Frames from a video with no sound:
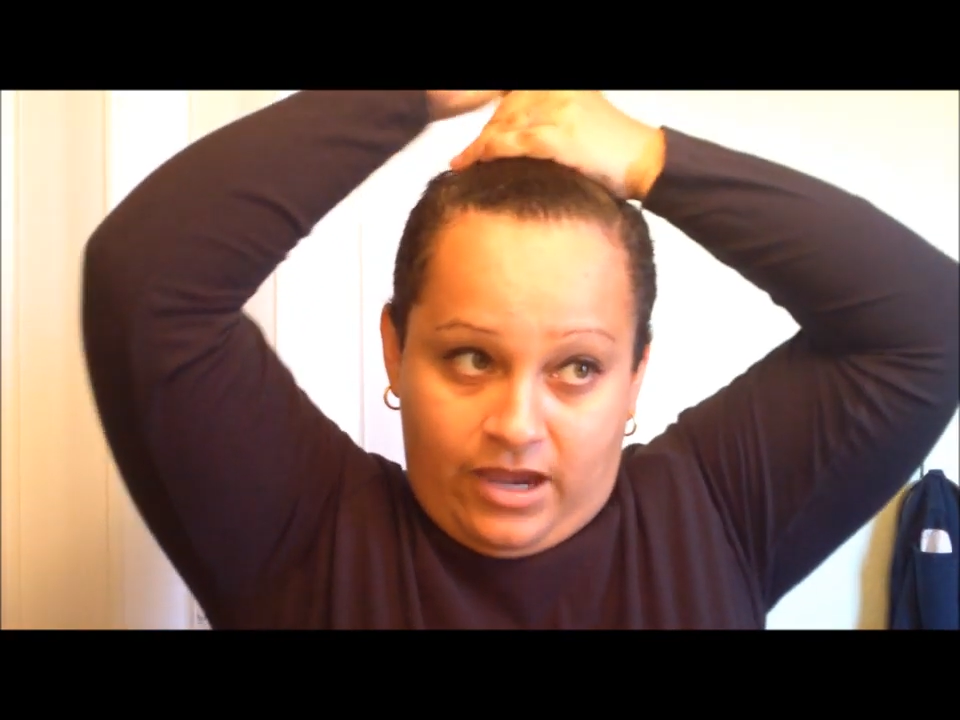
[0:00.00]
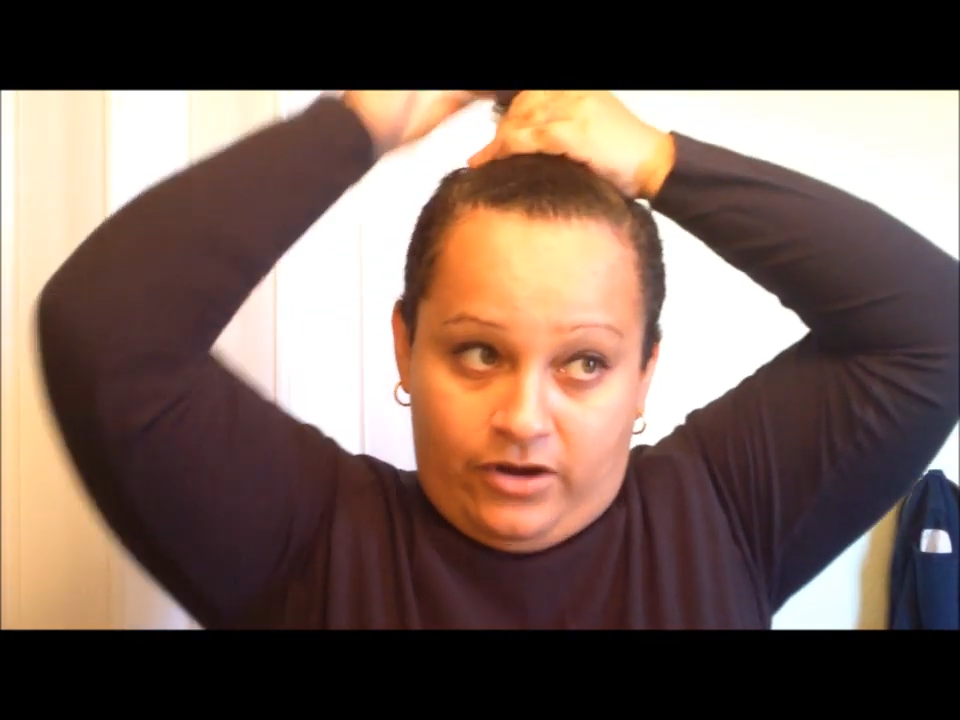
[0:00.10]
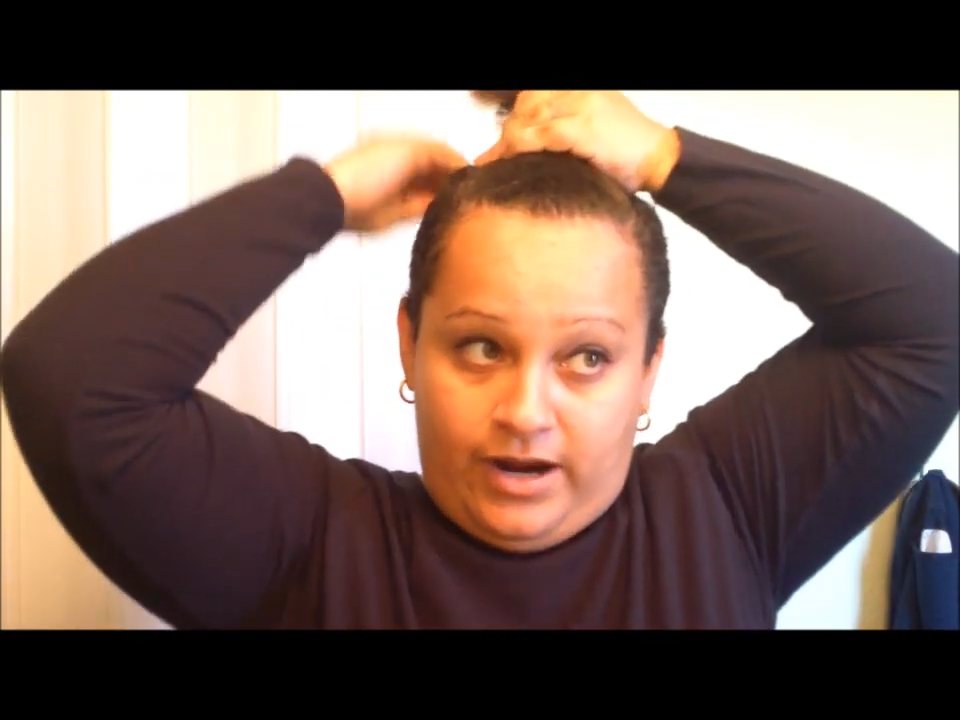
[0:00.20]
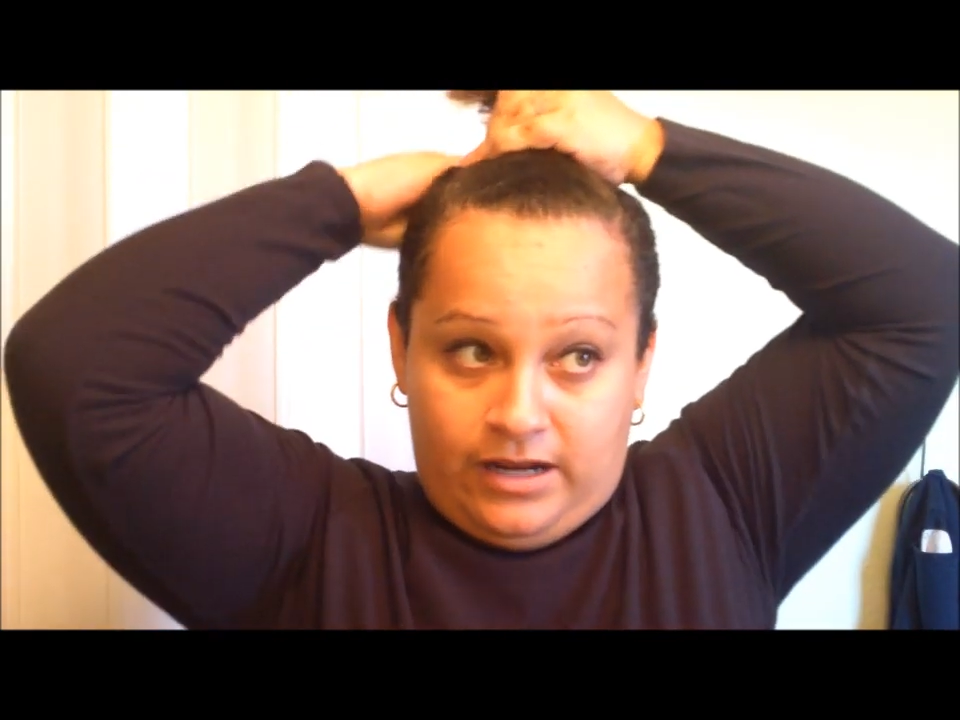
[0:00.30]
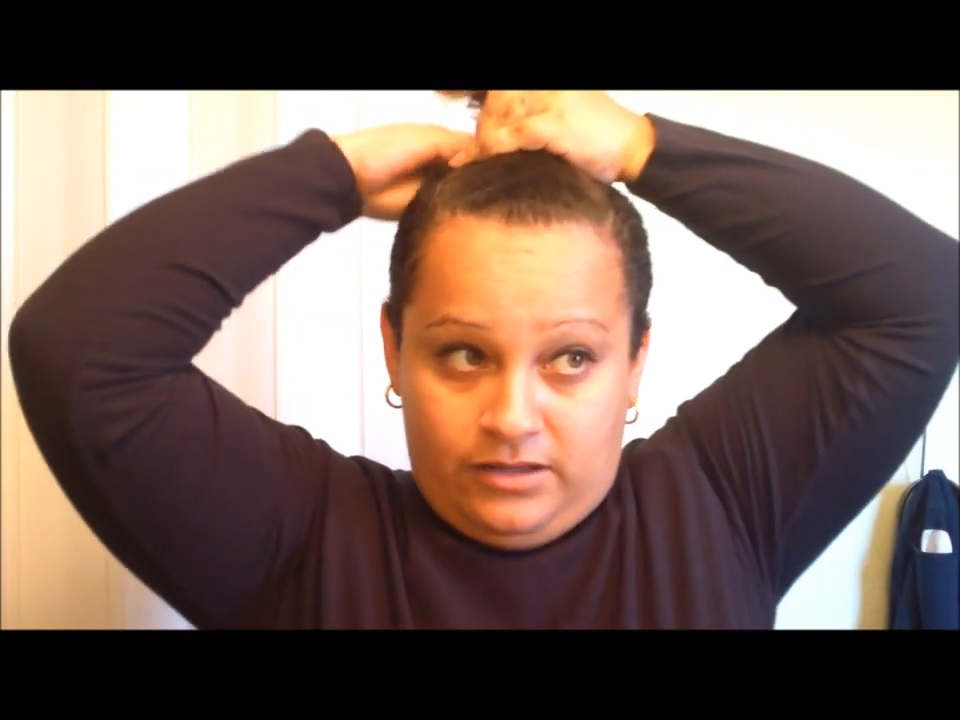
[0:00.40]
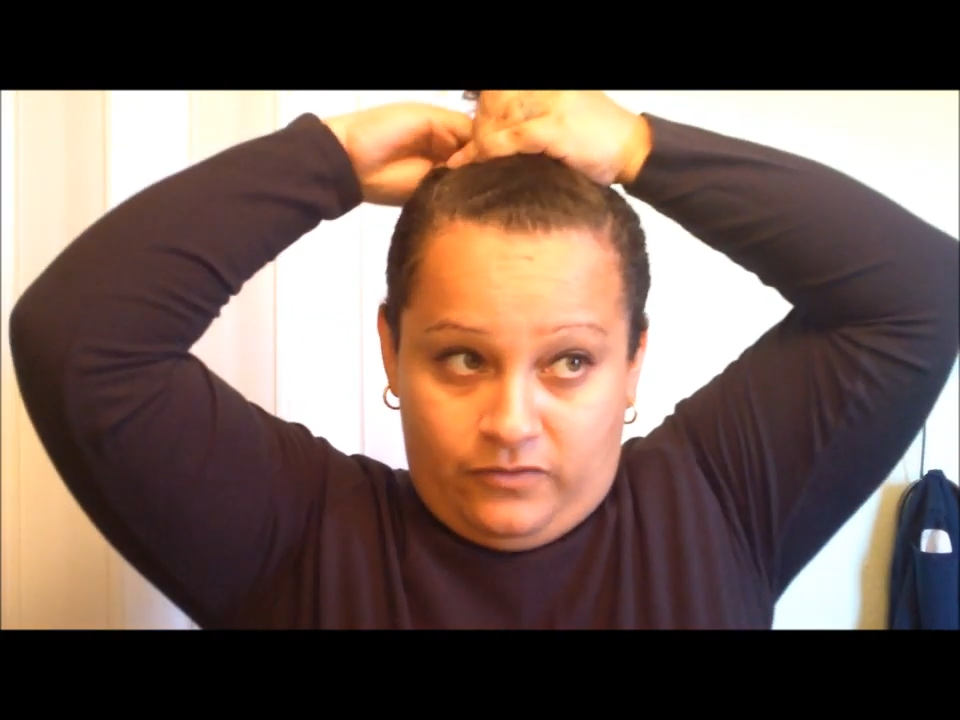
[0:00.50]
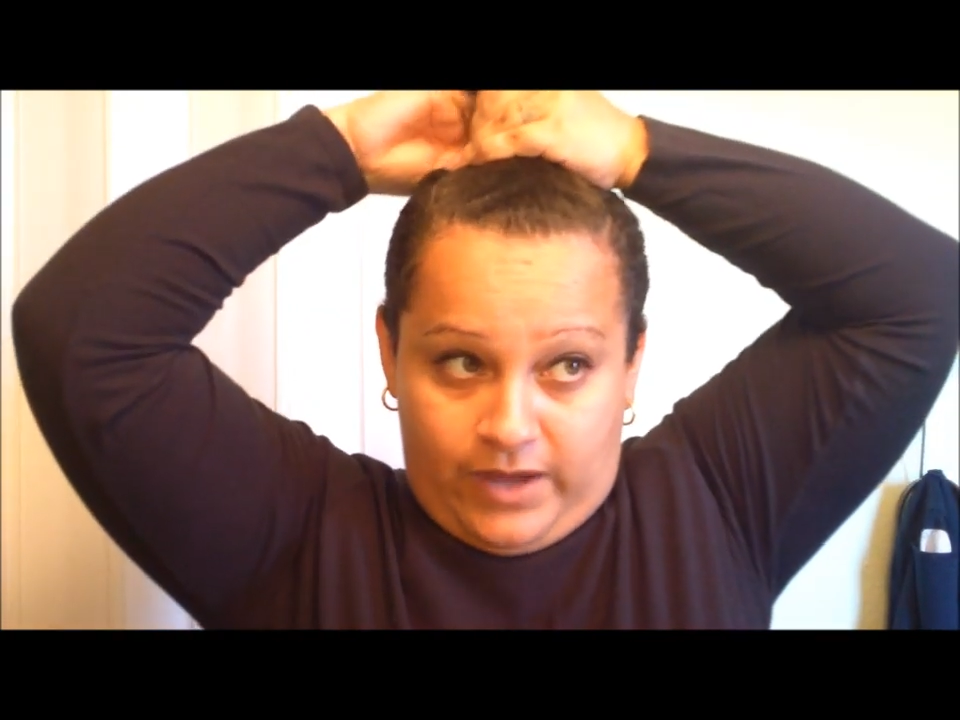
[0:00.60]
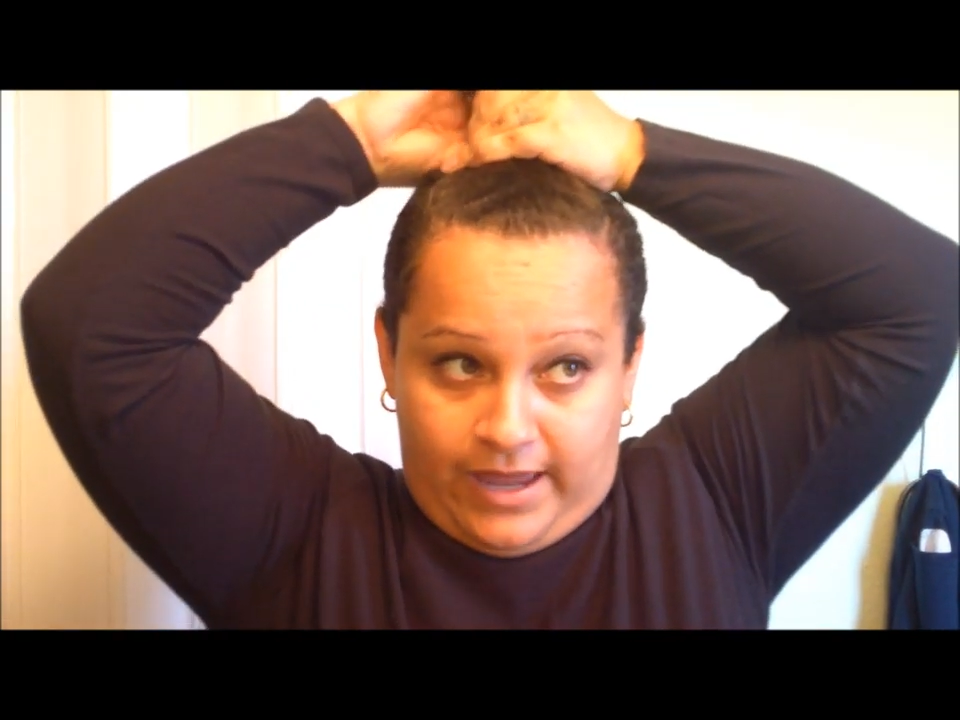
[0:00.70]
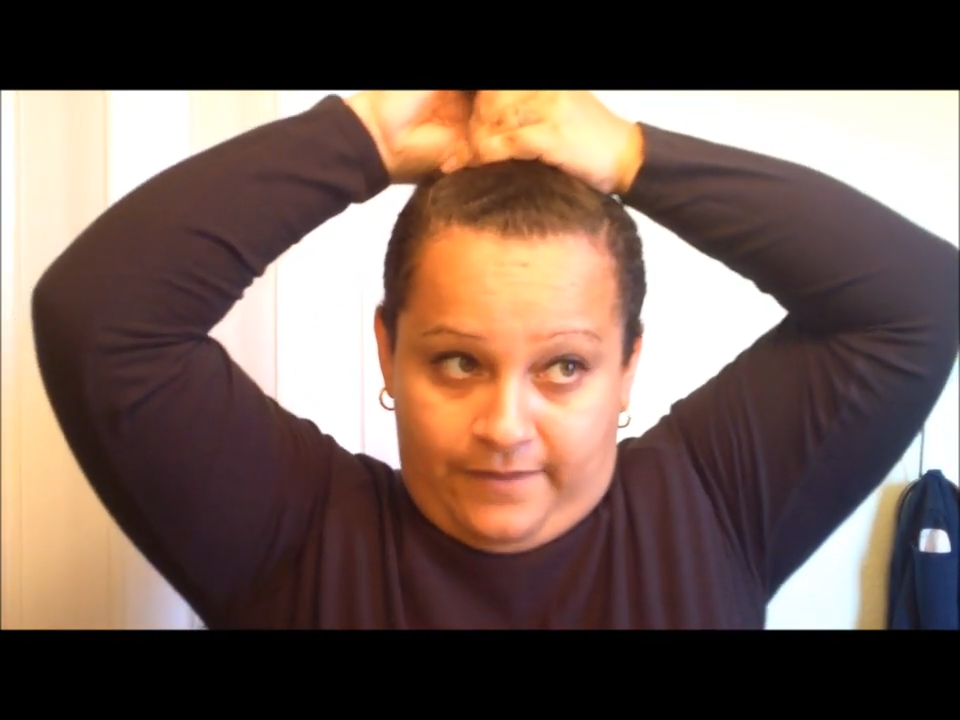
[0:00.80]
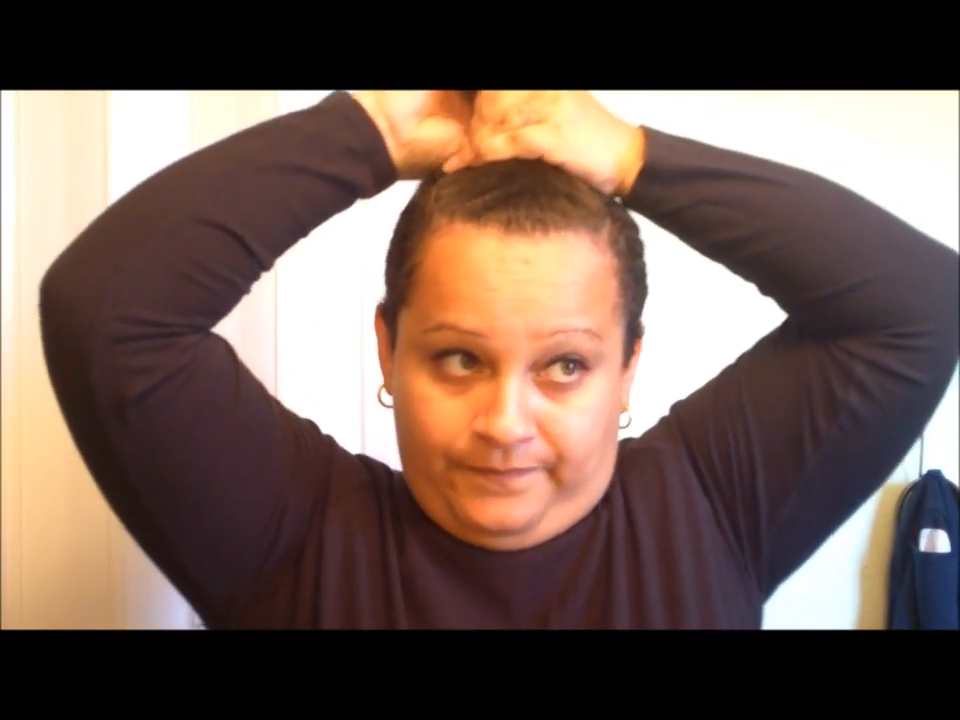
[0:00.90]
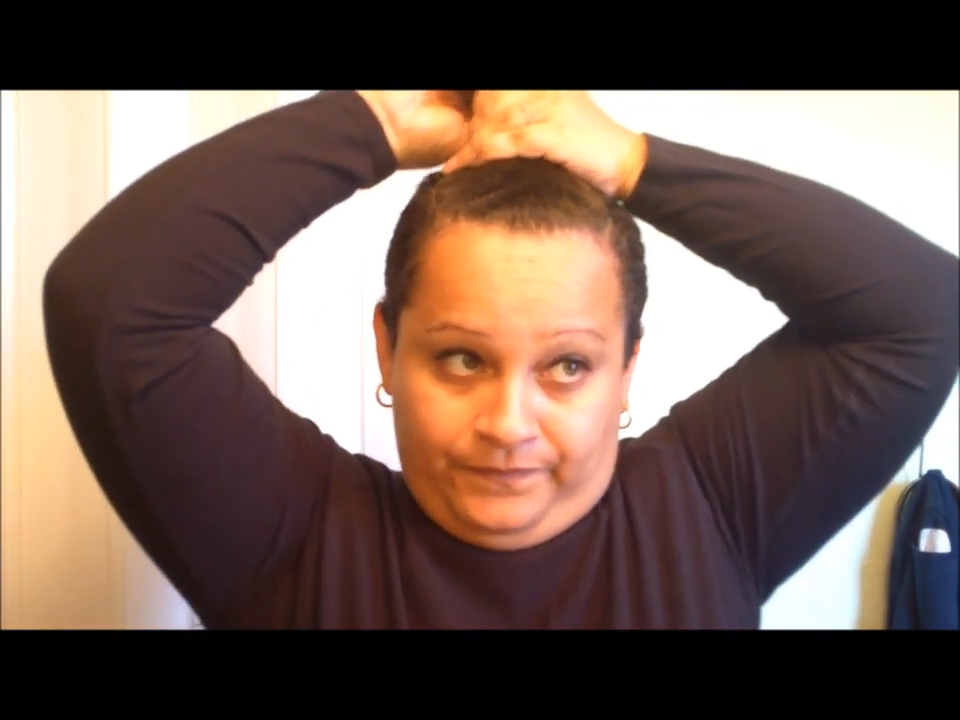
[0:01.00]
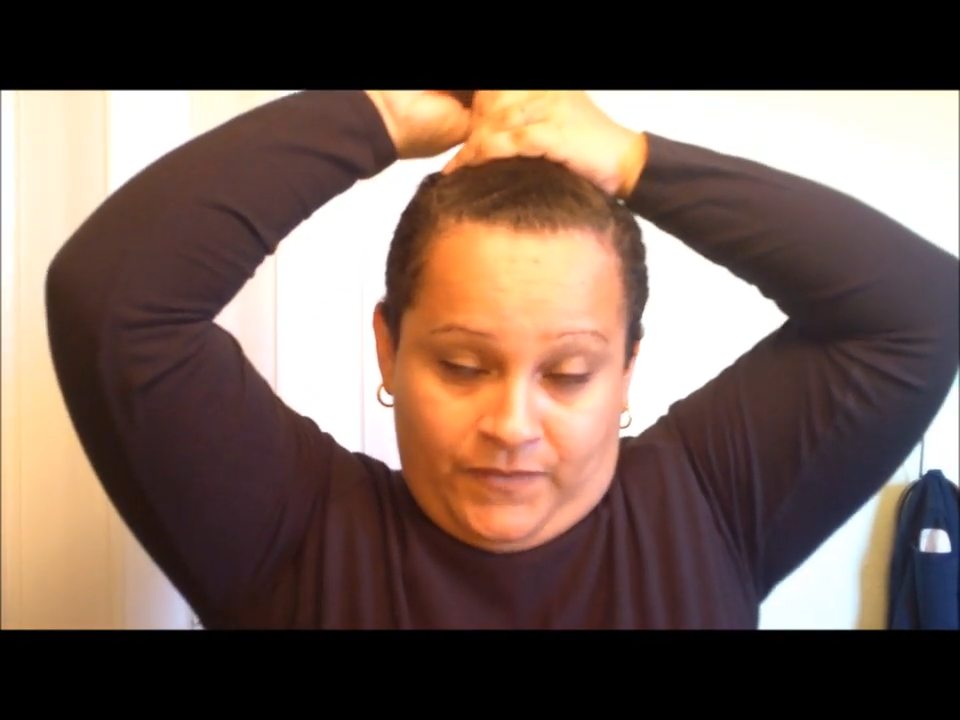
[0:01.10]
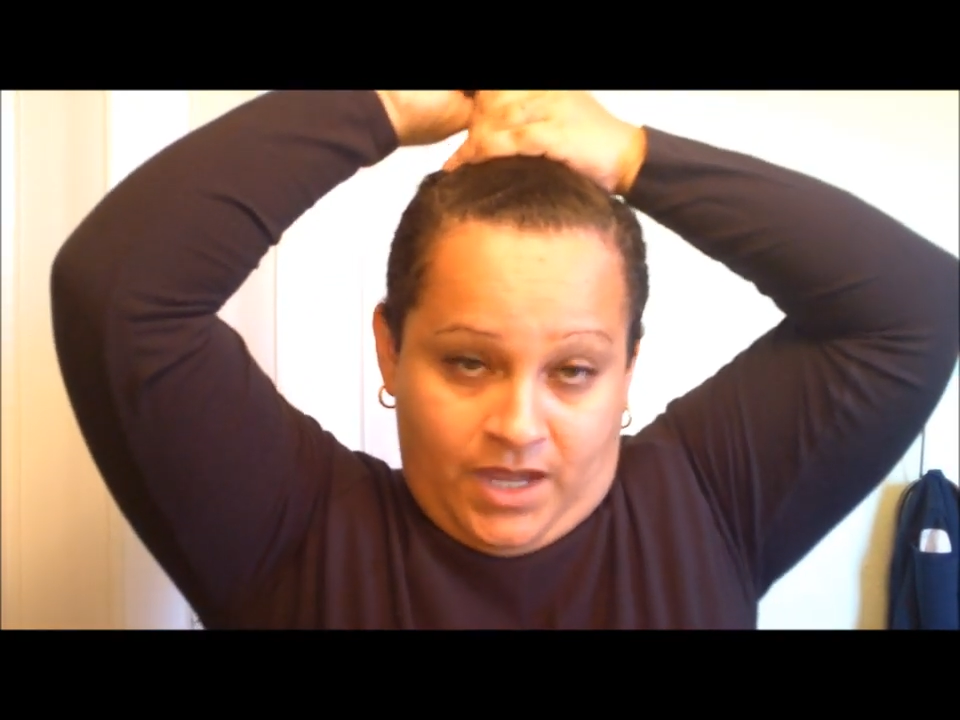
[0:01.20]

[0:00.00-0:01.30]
hair out of the way,